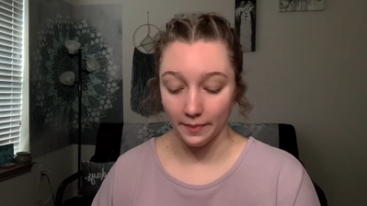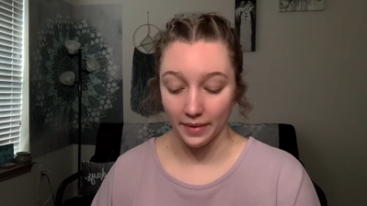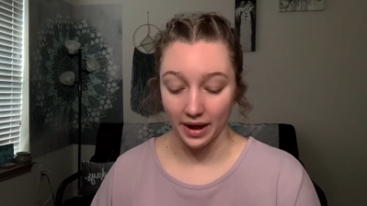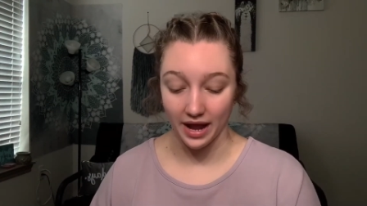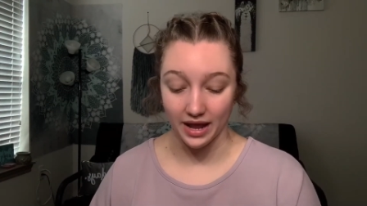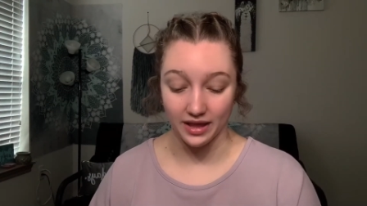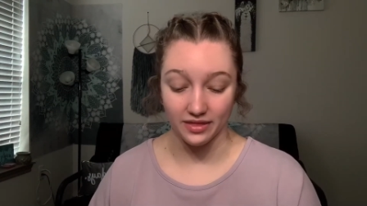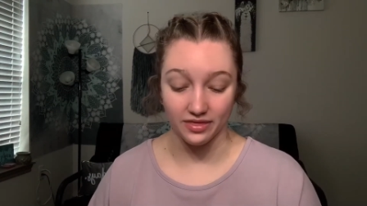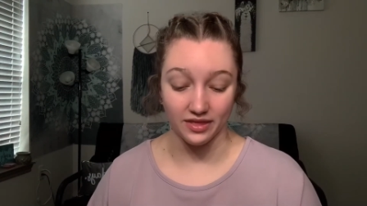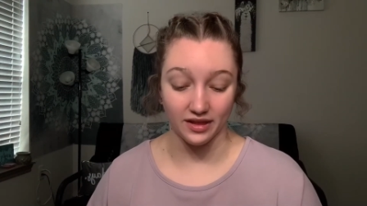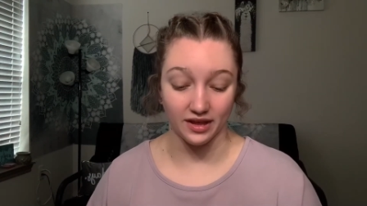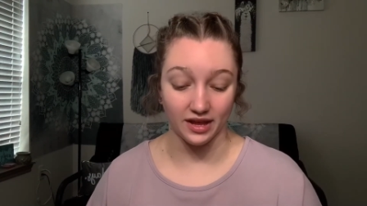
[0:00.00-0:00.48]

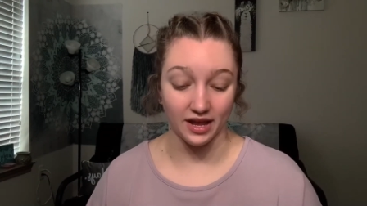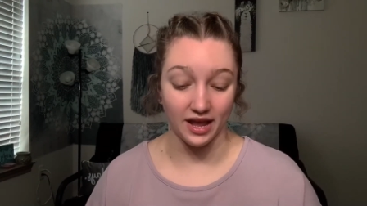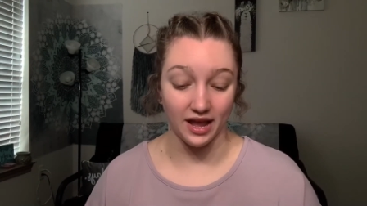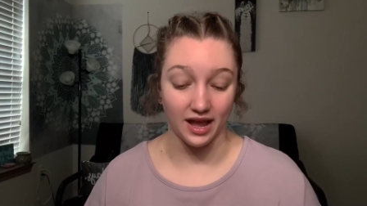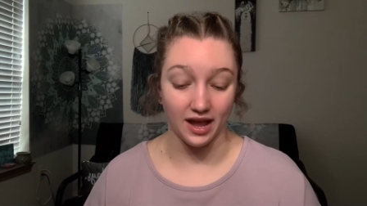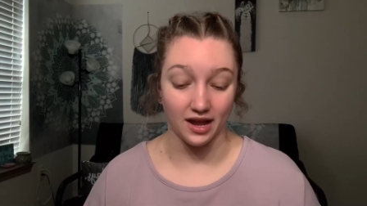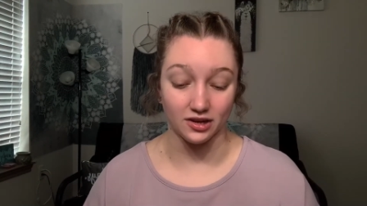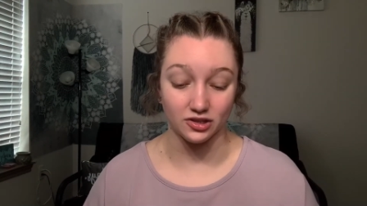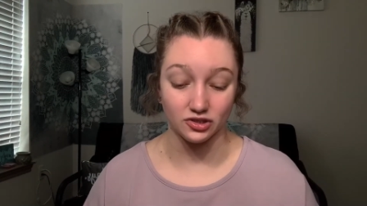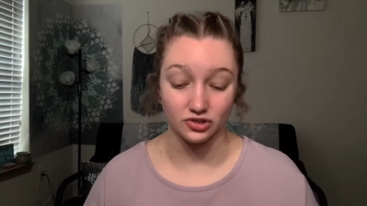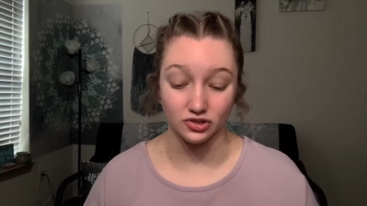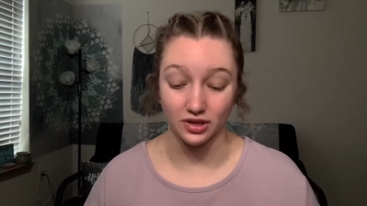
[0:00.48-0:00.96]
I think I
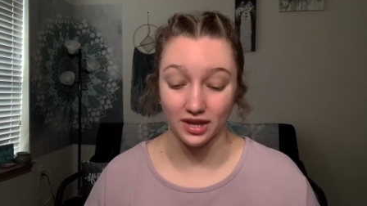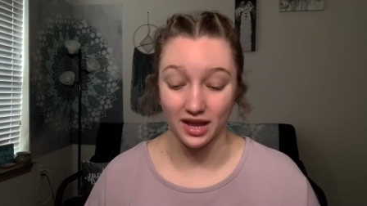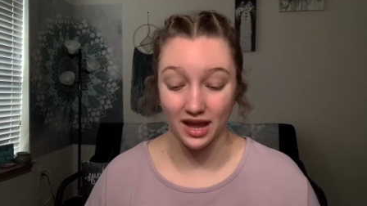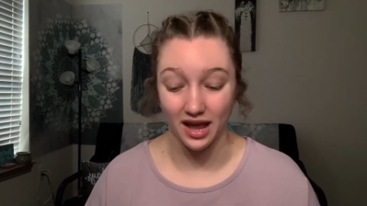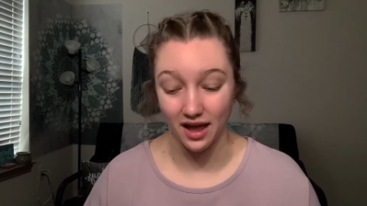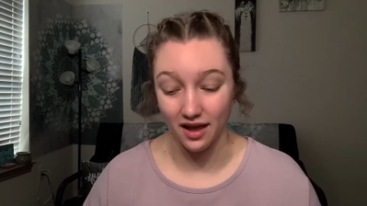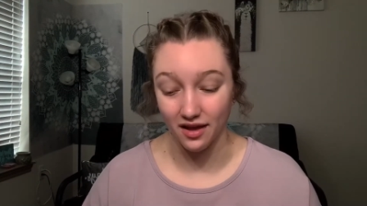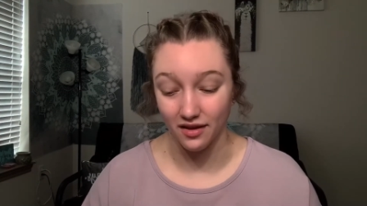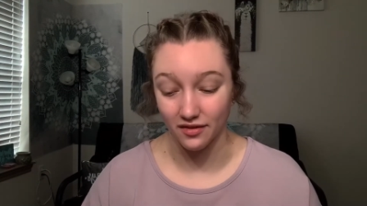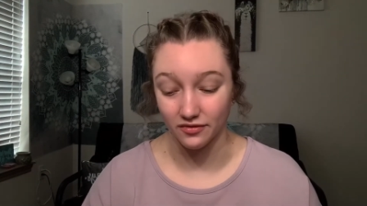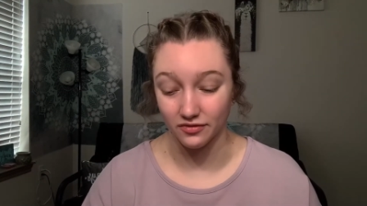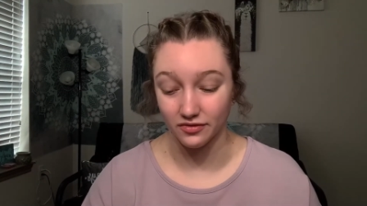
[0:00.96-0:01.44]
actually
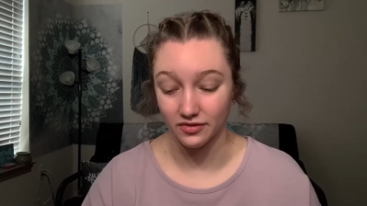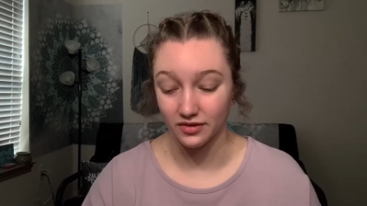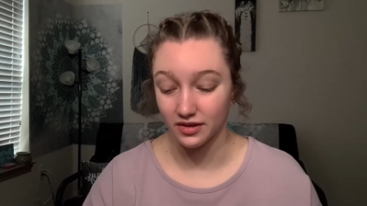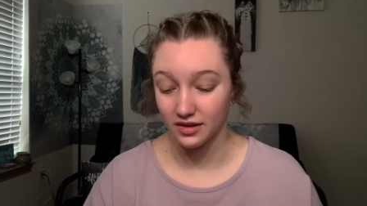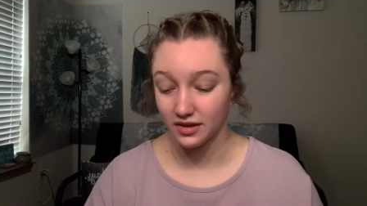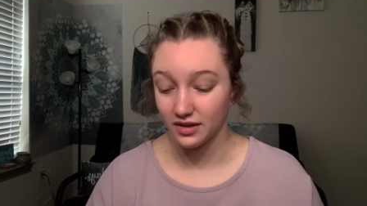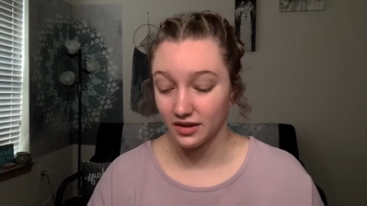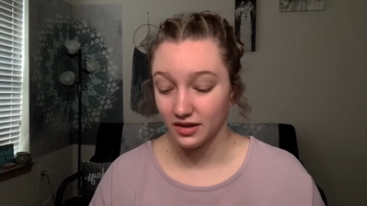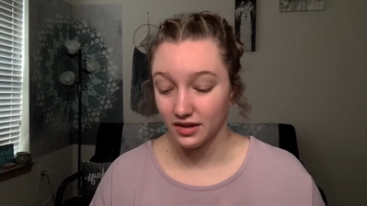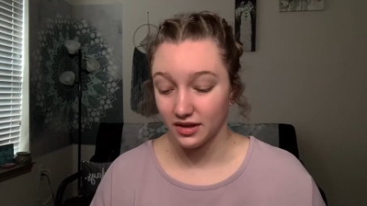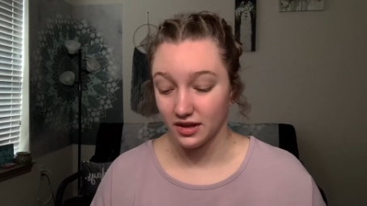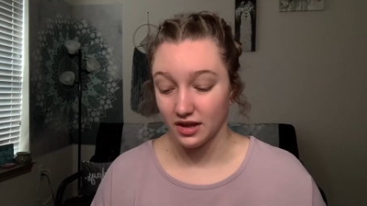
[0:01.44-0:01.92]
have
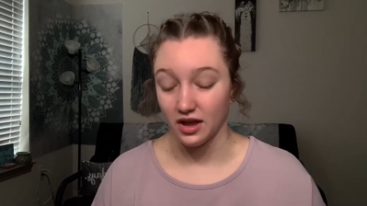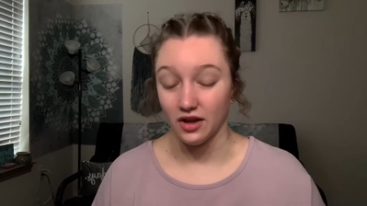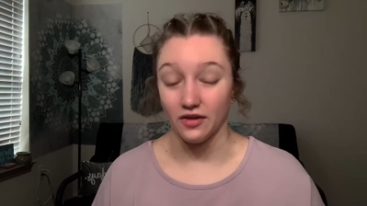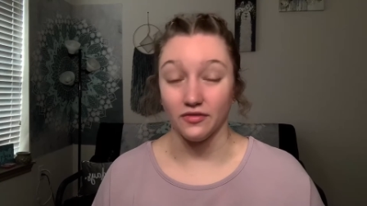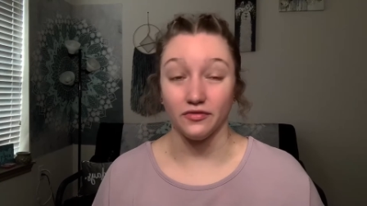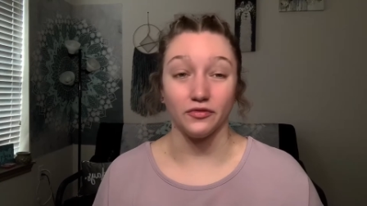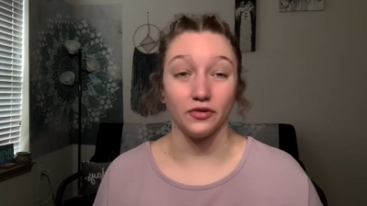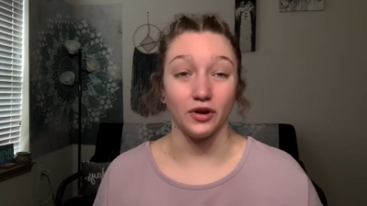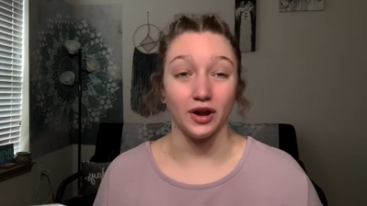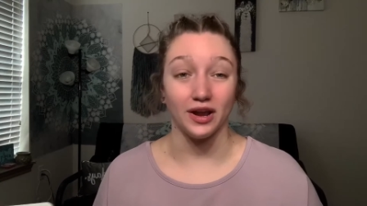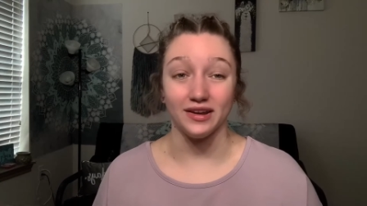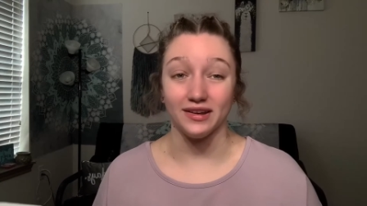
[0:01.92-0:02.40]
a
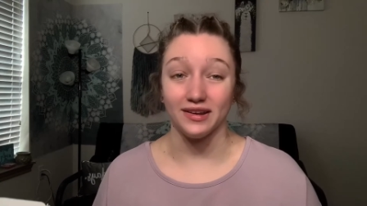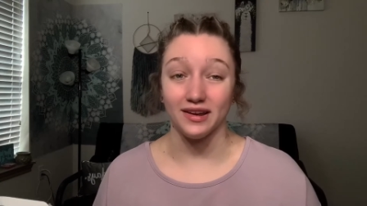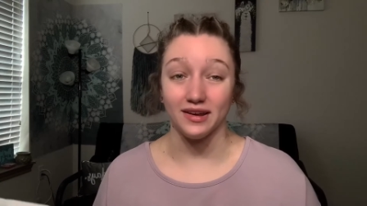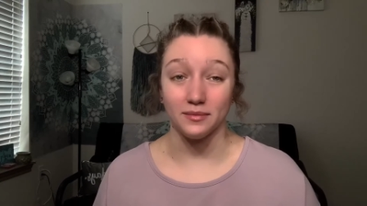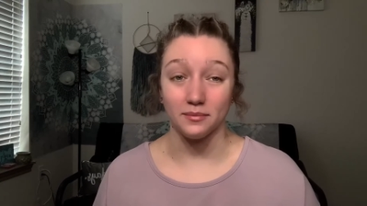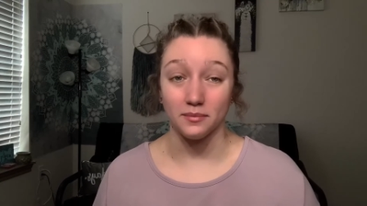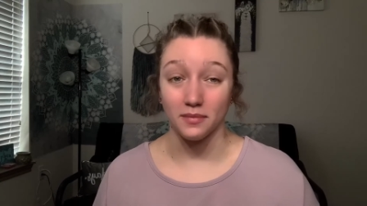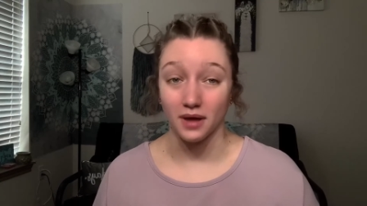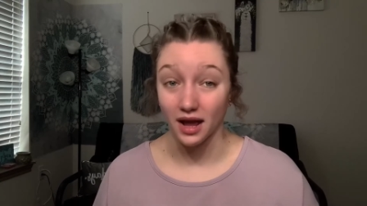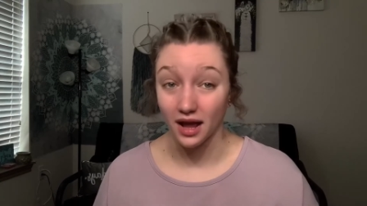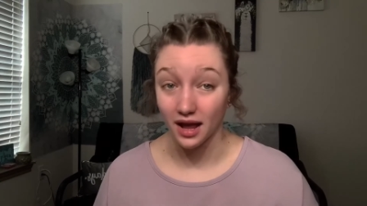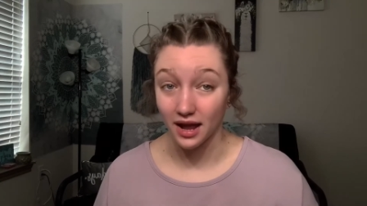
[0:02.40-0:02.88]
friend
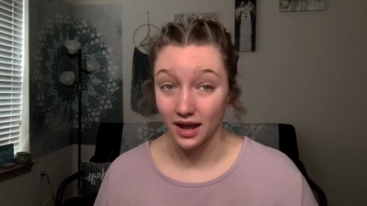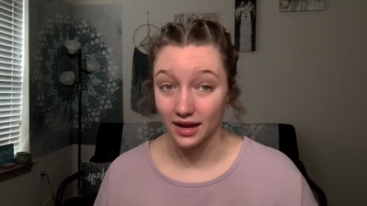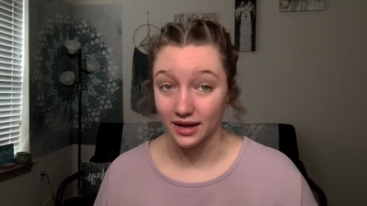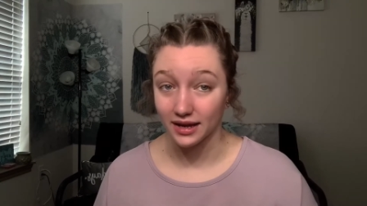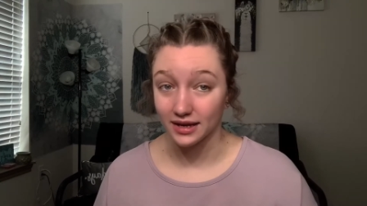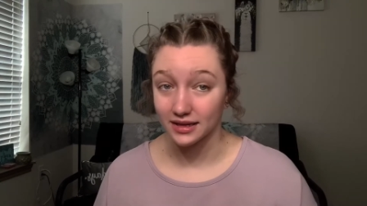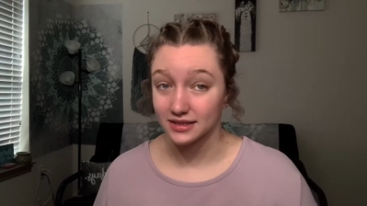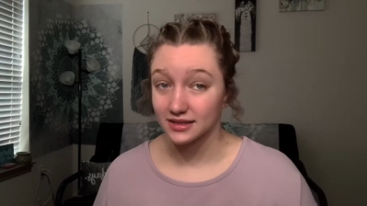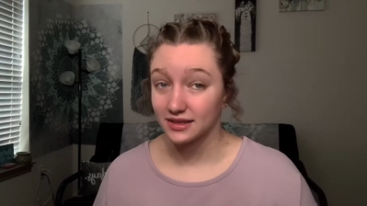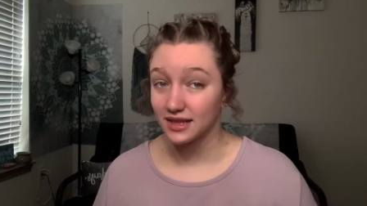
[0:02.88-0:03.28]
in mind.